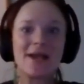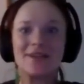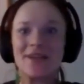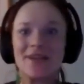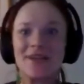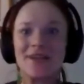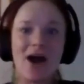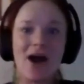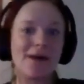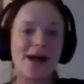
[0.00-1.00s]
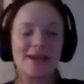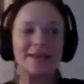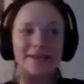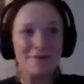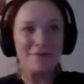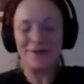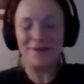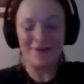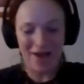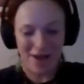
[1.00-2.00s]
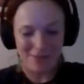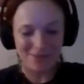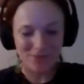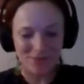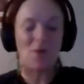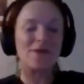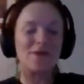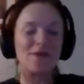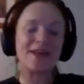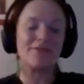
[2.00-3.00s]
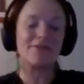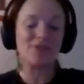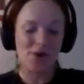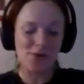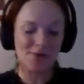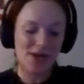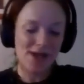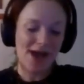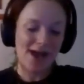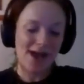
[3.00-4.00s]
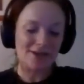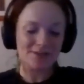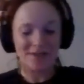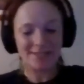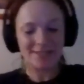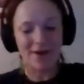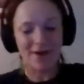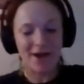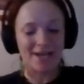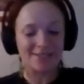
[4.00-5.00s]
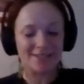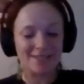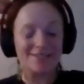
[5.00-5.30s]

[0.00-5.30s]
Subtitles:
It's been on my whole life. That's the only thing I've known. I also identify